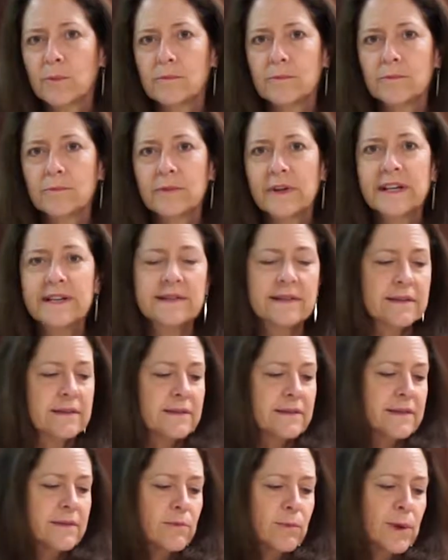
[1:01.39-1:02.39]

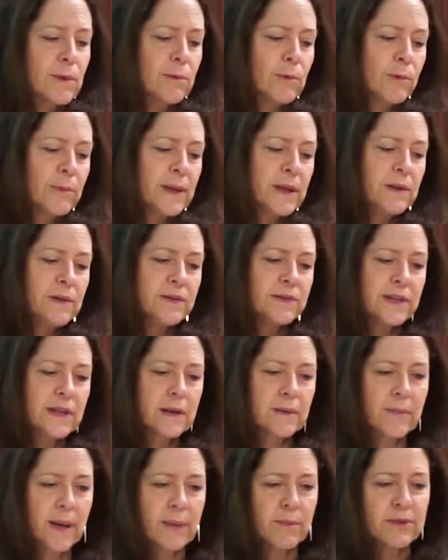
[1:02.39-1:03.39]
reasons we will be
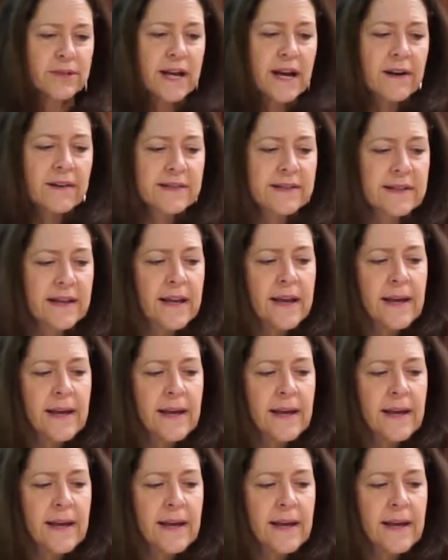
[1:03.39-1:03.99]
using paper towels.